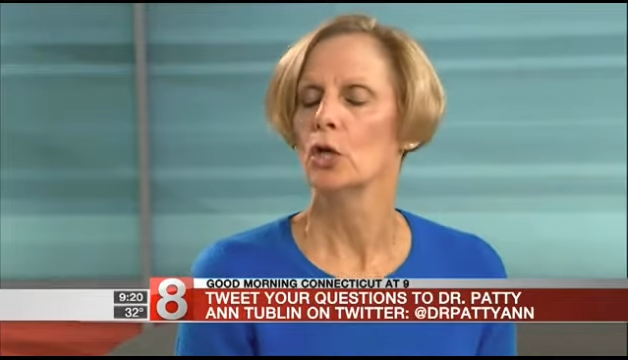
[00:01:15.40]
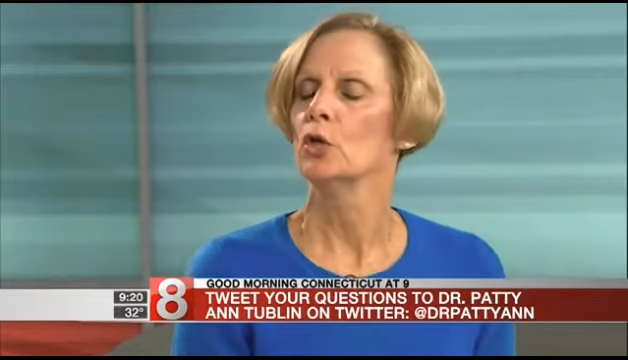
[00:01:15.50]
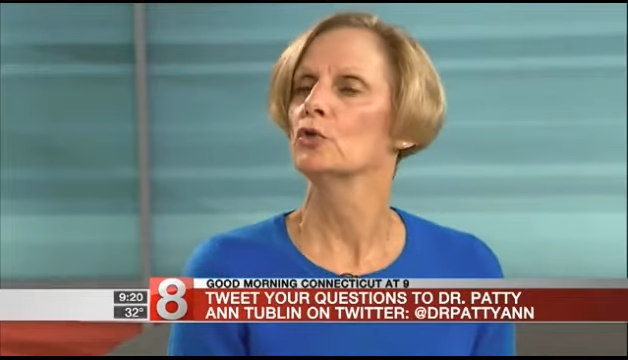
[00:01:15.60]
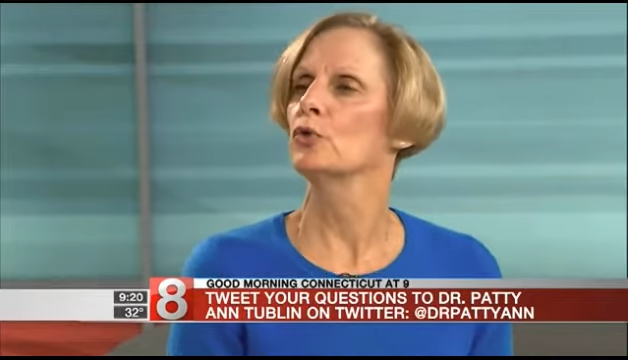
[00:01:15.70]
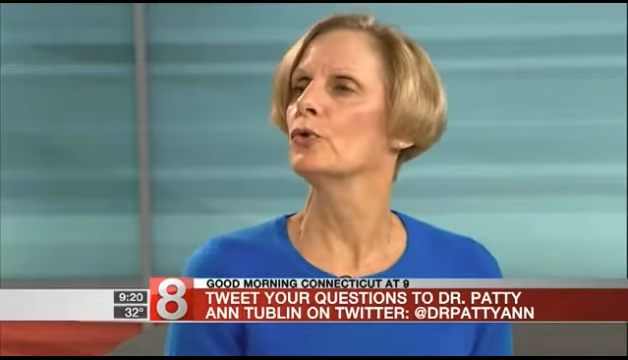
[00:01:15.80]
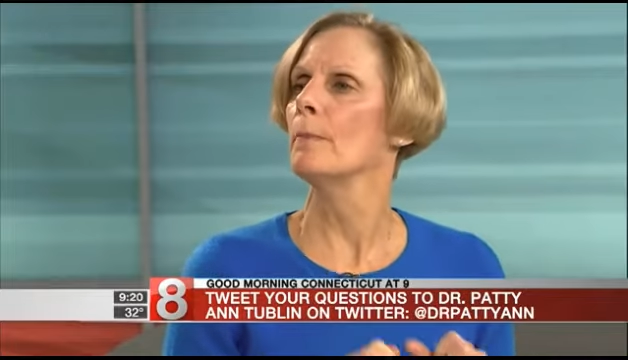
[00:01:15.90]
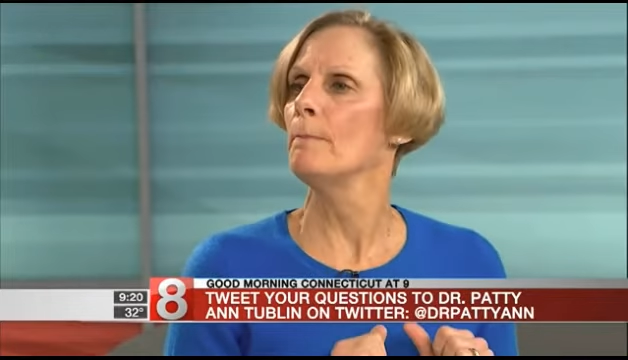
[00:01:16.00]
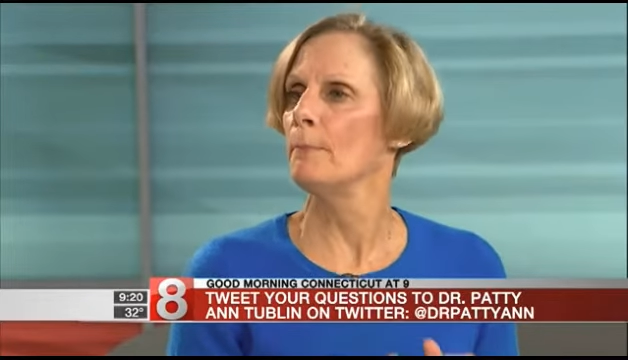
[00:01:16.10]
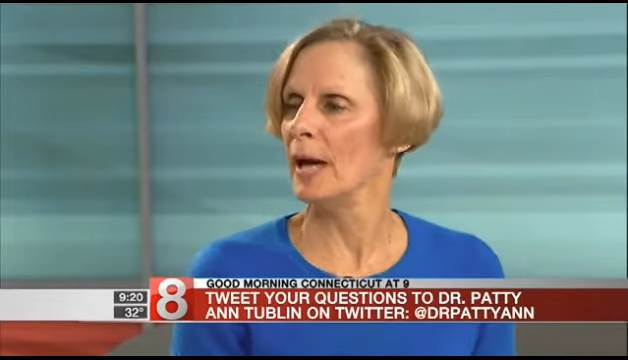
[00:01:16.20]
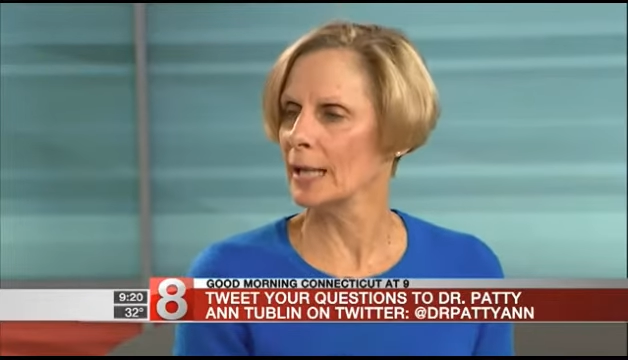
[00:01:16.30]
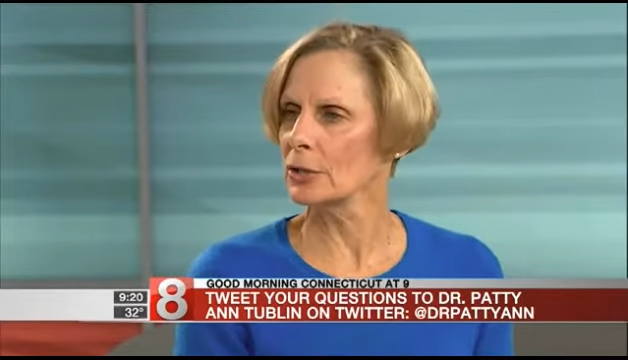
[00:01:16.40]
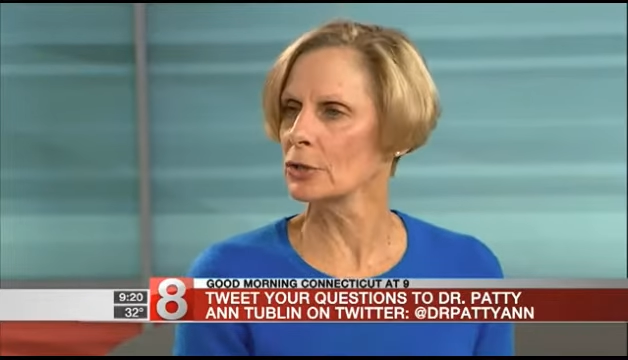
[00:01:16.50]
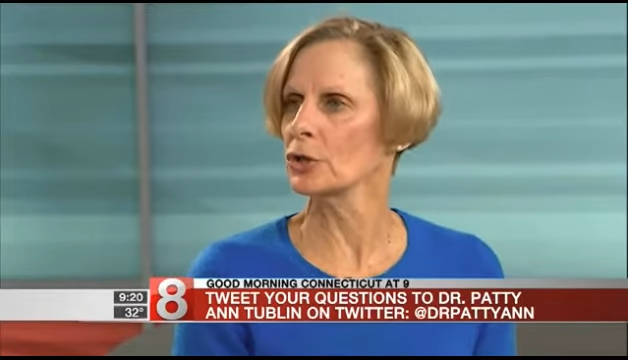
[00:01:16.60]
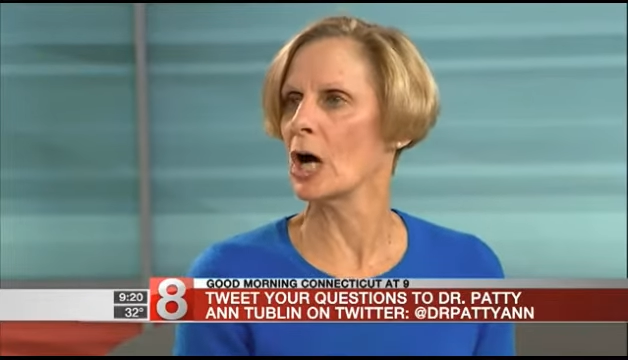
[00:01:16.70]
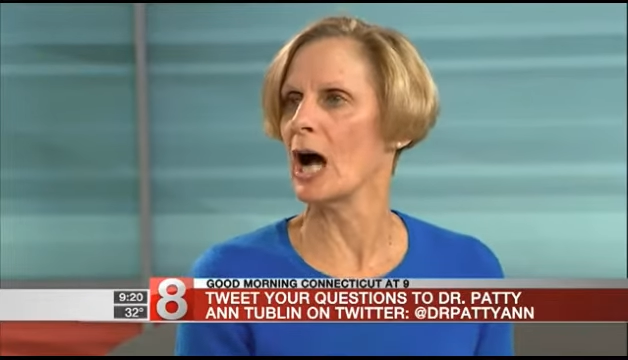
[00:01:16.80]
Do the best
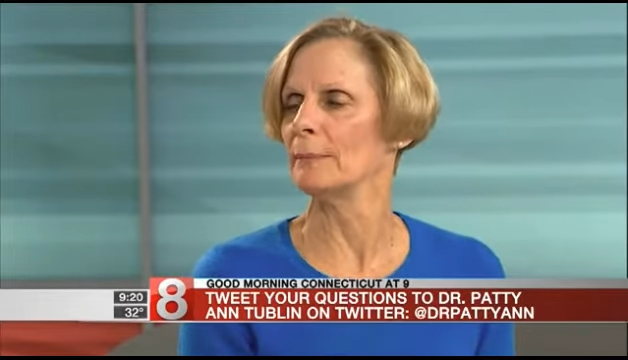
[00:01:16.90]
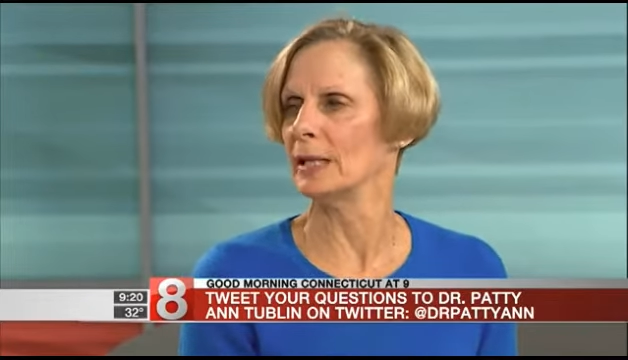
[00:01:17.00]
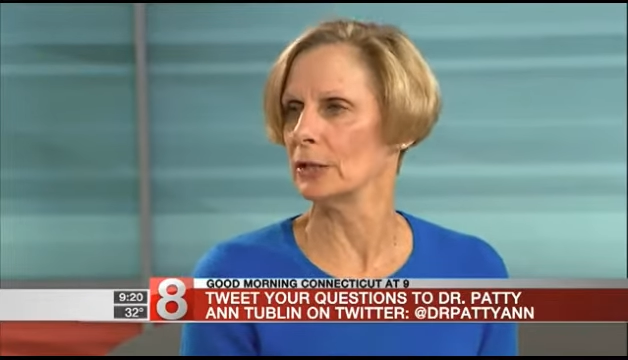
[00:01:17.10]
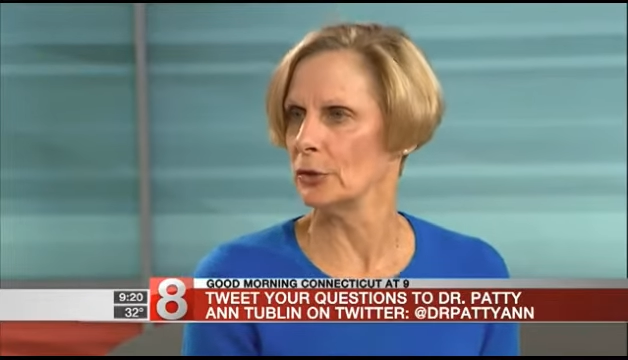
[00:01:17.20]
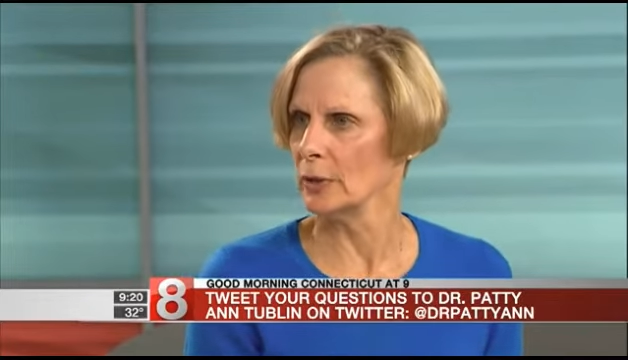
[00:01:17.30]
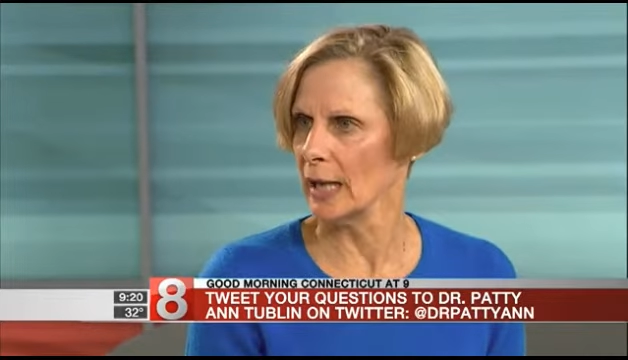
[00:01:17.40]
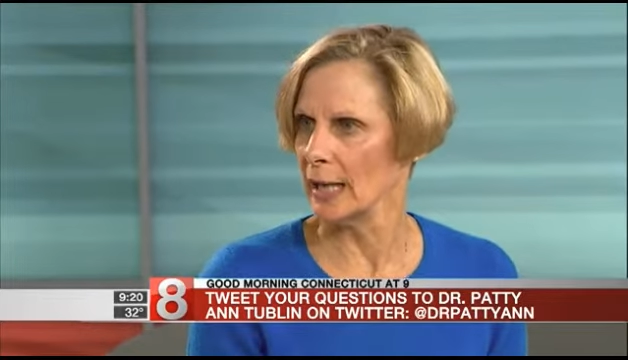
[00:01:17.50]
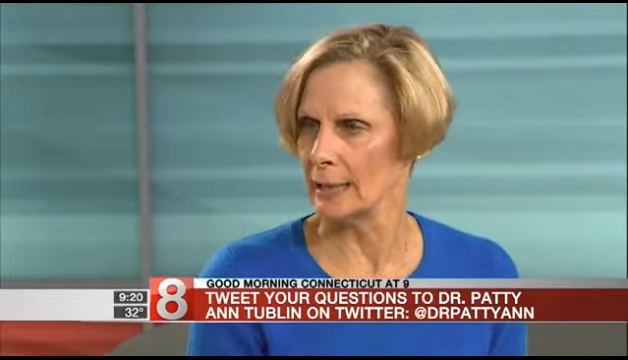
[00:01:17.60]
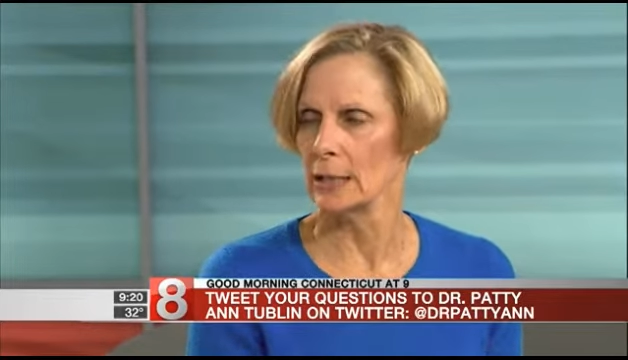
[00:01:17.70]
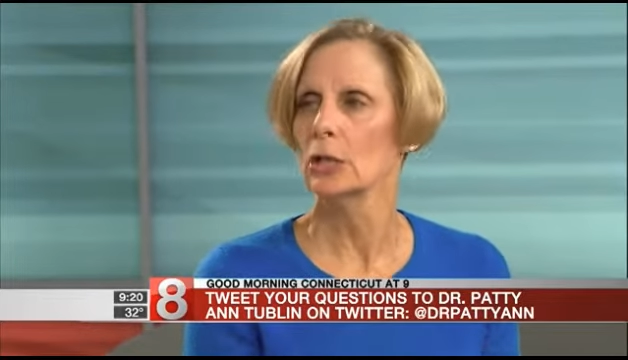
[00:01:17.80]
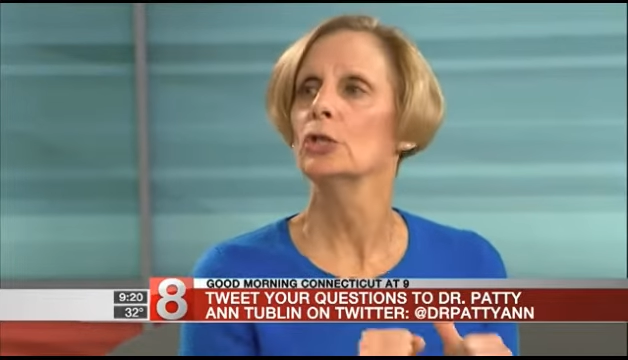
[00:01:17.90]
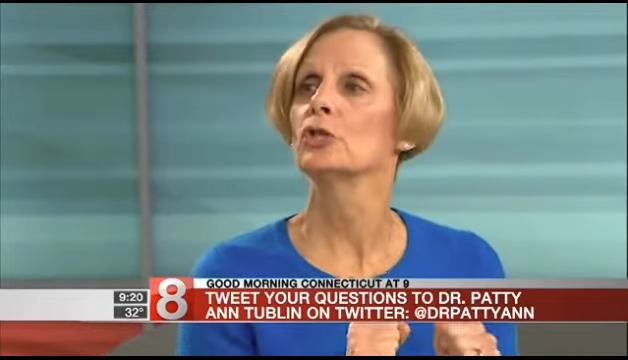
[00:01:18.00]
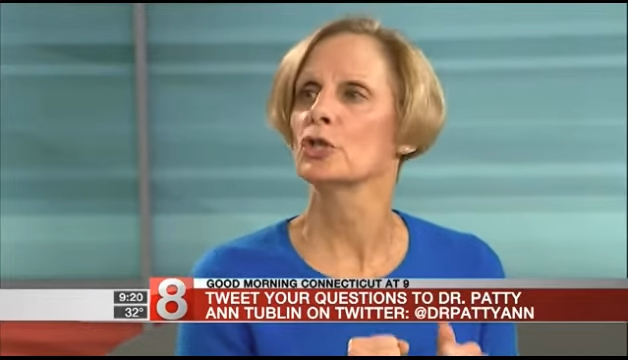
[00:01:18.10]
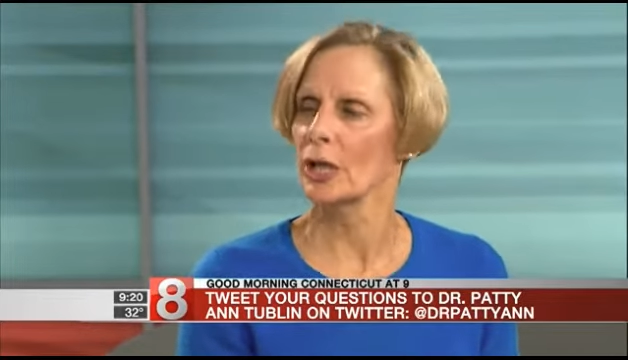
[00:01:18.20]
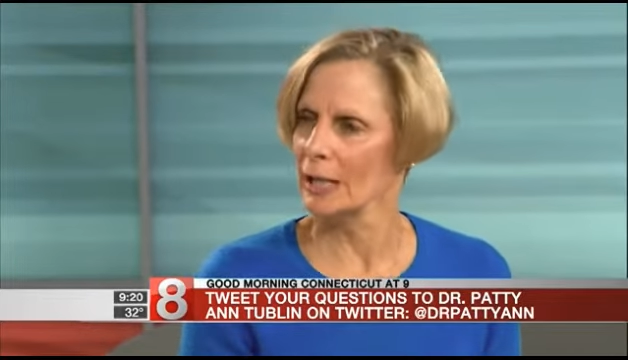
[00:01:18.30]
job that you can,
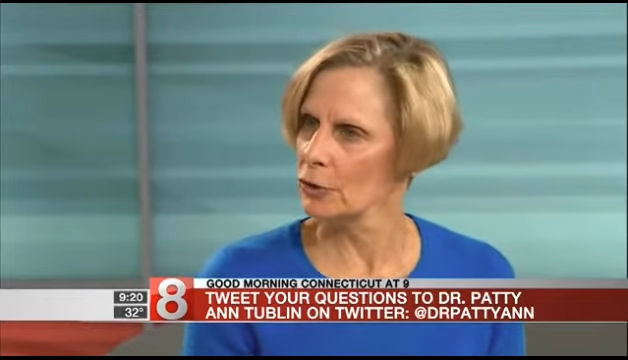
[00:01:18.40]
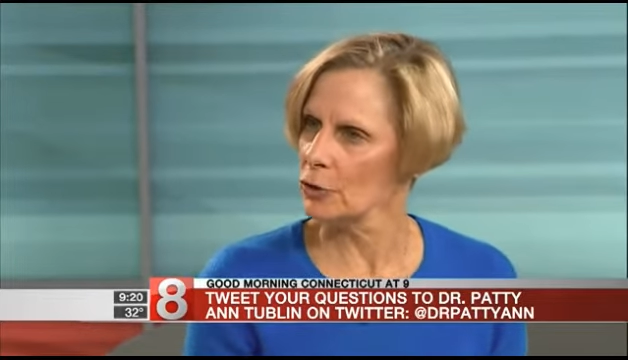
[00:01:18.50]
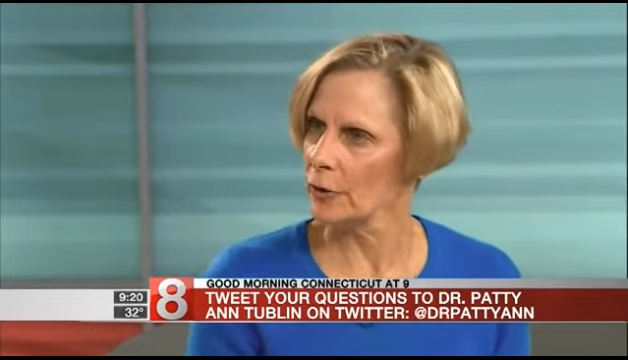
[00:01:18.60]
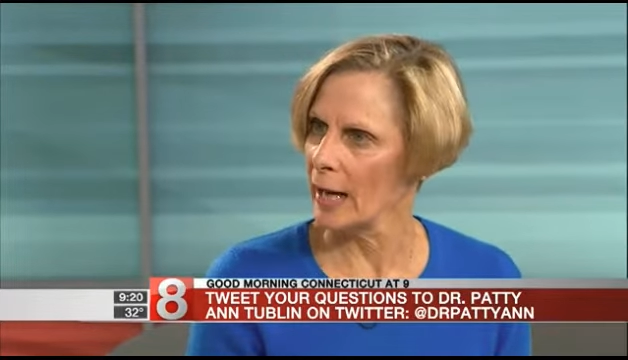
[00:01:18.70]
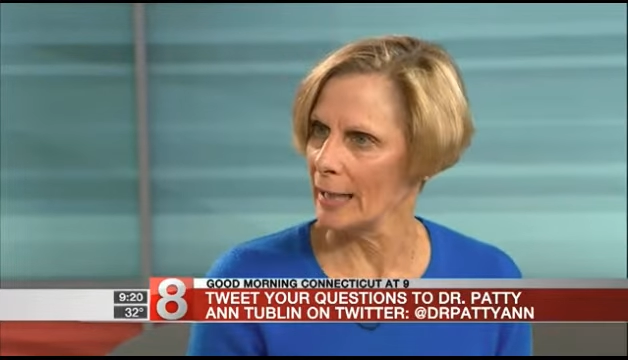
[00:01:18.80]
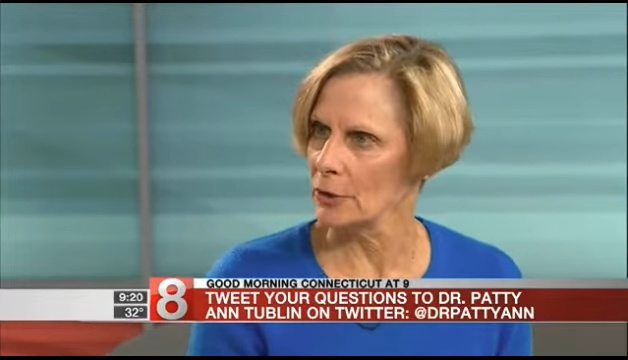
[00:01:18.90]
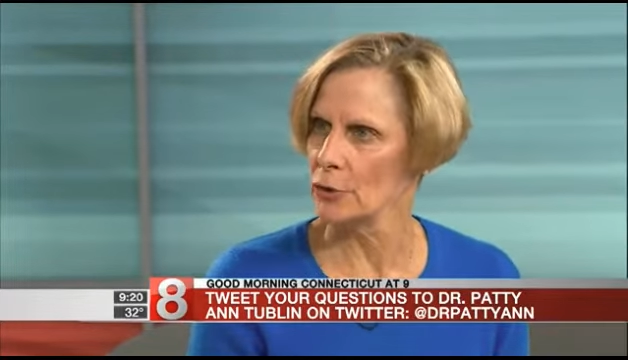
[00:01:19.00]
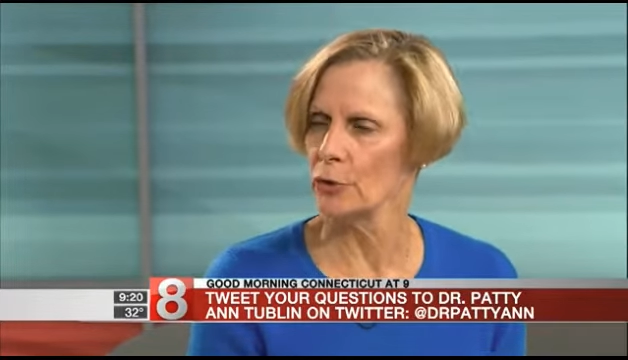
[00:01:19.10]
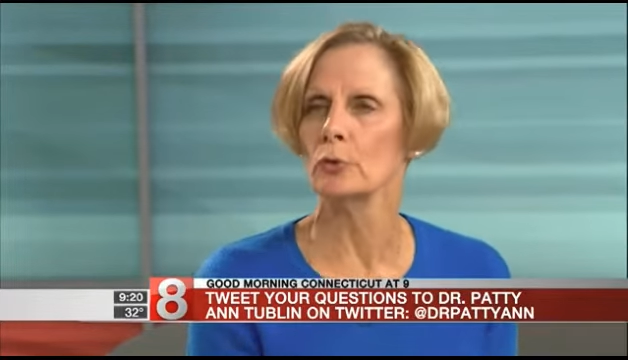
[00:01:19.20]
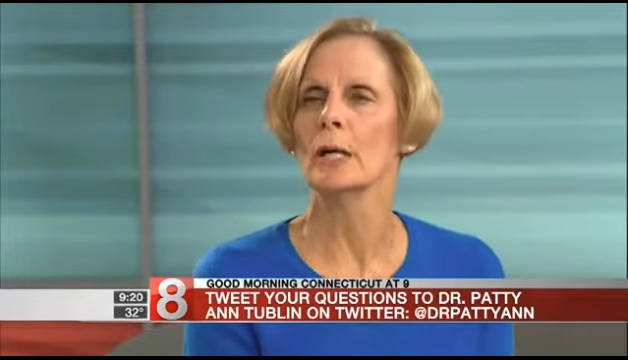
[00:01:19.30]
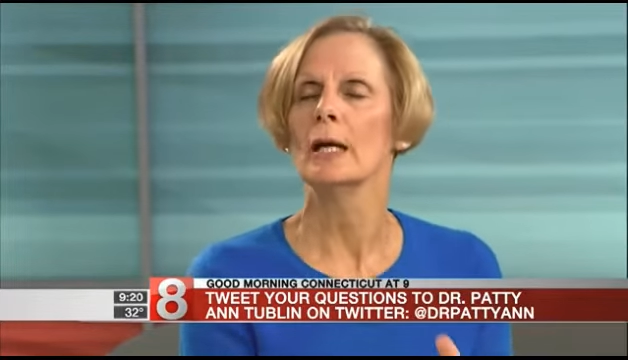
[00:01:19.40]
change your attitude,